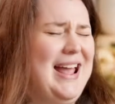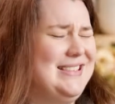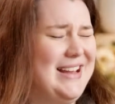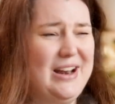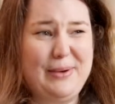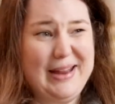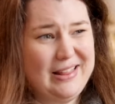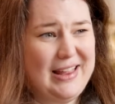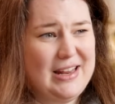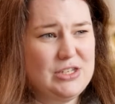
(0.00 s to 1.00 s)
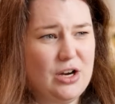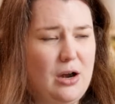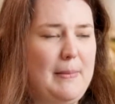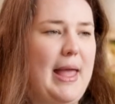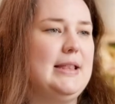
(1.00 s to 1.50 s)
it's not a regulated
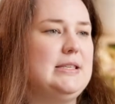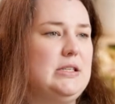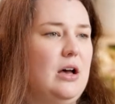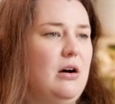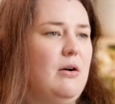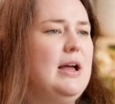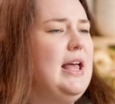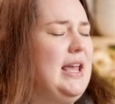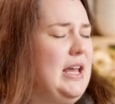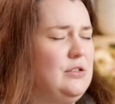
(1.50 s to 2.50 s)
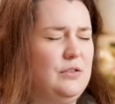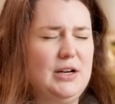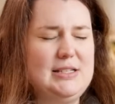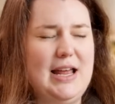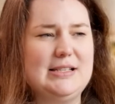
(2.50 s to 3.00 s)
term, and so each
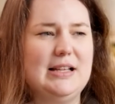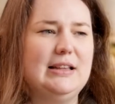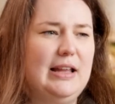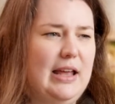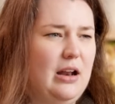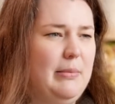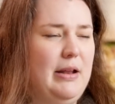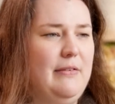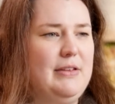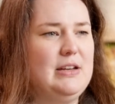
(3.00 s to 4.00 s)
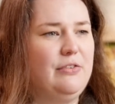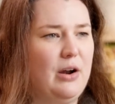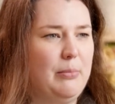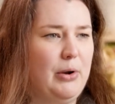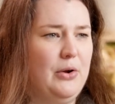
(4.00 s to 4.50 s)
florist has a little bit of a different
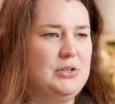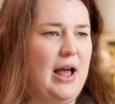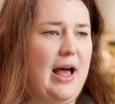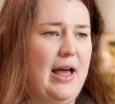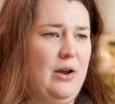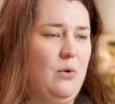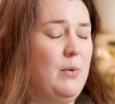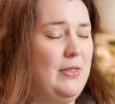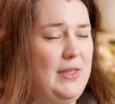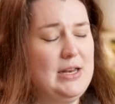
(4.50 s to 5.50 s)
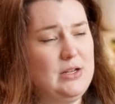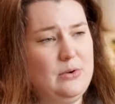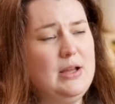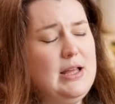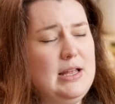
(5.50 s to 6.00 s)
approach on what they
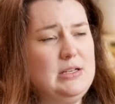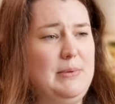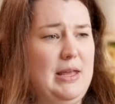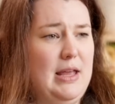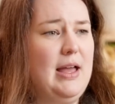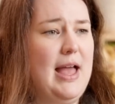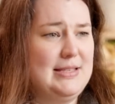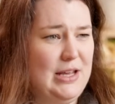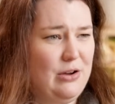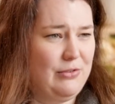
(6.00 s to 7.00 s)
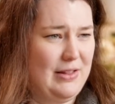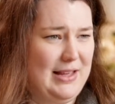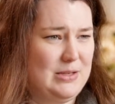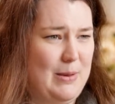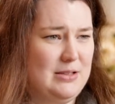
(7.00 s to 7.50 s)
do to be as eco-friendly
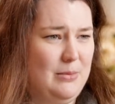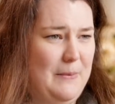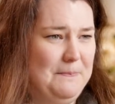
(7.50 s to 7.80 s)
as possible.